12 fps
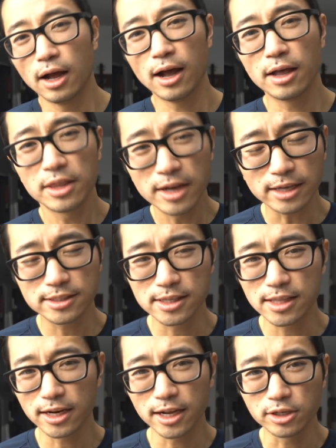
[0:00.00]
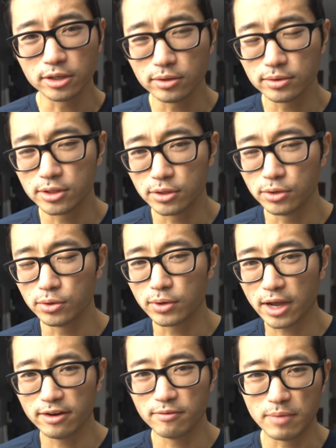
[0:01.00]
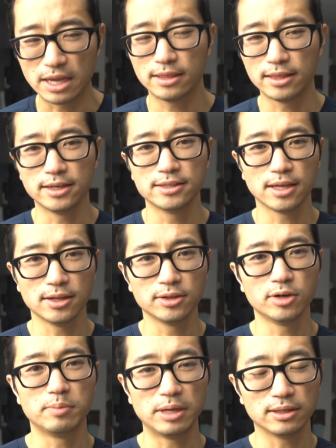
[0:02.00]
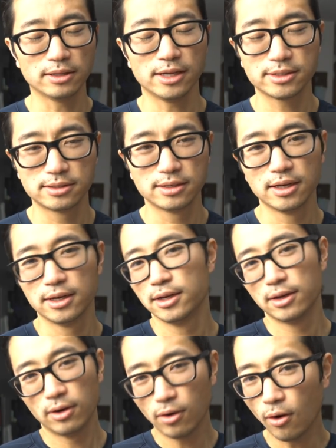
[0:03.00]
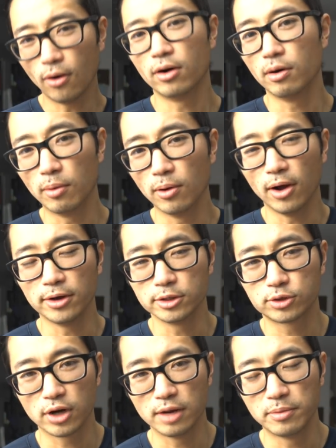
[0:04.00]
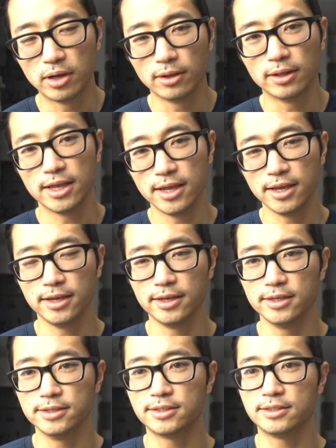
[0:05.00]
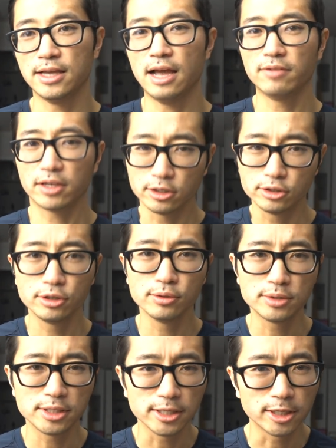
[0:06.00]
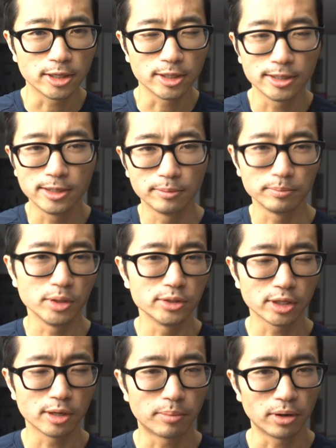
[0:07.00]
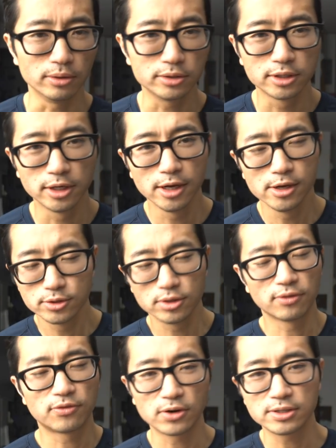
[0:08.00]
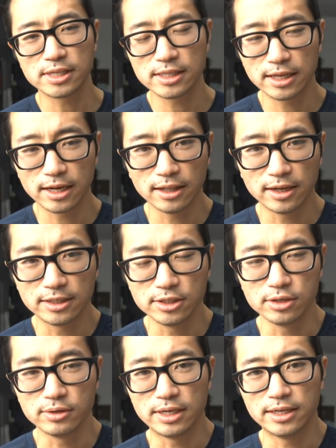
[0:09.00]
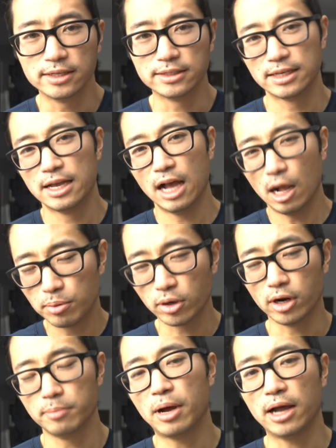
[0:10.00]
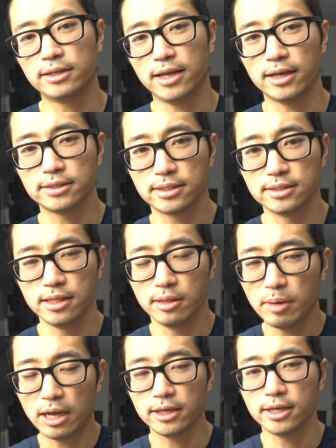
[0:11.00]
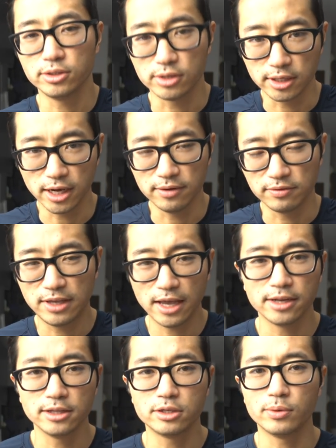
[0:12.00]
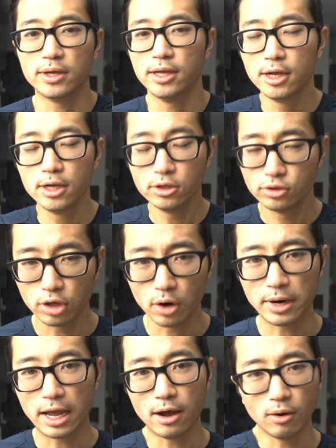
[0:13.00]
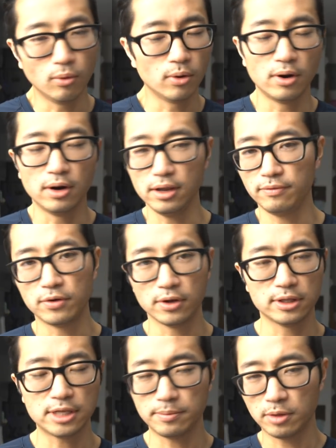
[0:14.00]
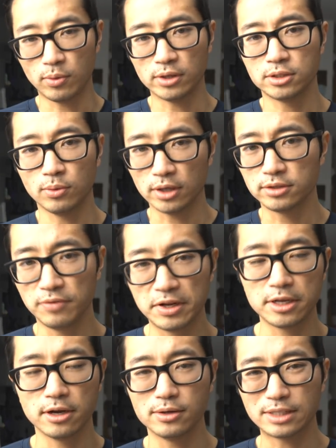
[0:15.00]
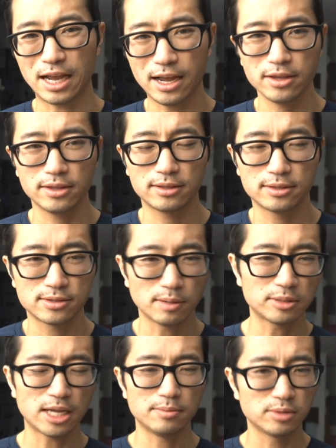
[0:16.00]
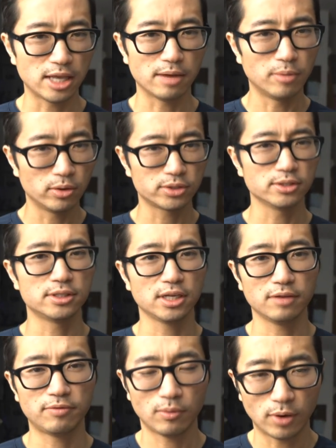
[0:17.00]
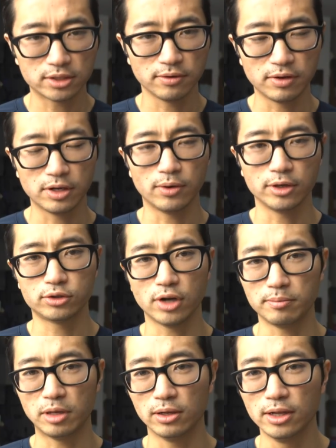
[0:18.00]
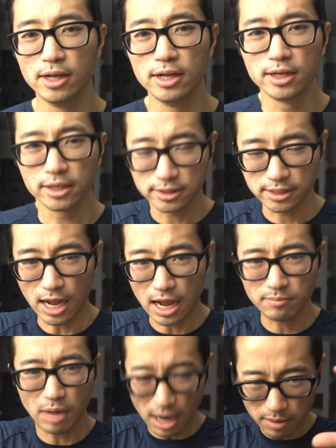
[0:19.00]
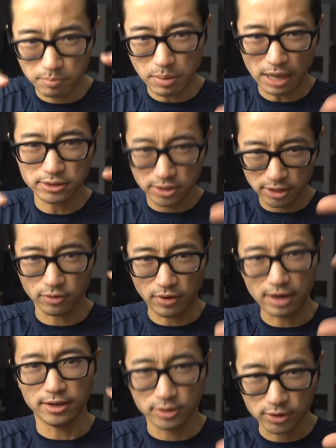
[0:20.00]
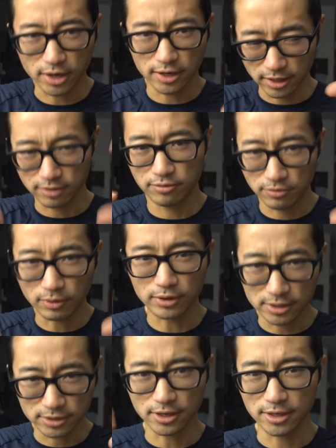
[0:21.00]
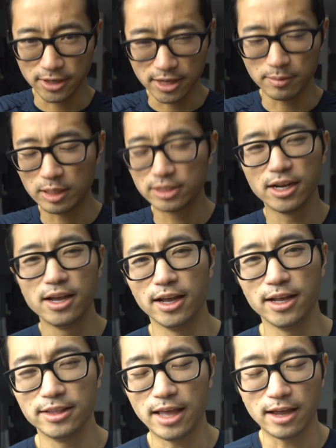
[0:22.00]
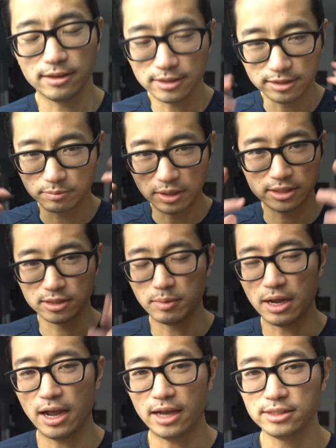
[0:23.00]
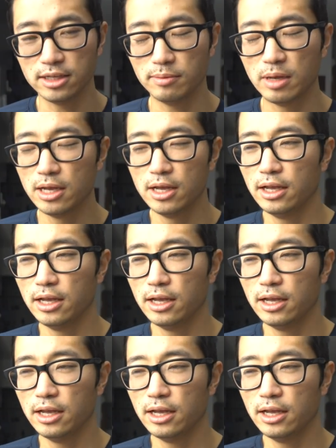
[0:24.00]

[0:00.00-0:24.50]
The next thing that I do to kind of make things a little bit less horrible on a treadmill is to have like a two-tier music approach. So the first thing that I like to do is I'll put on a podcast, because in the podcast you can kind of get into it, zone out, or if you're the type that wants to watch videos, I sometimes get motion sick if I watch a video on a treadmill because I'm bouncing around and trying to like focus on an image, and that like messes my eyes up.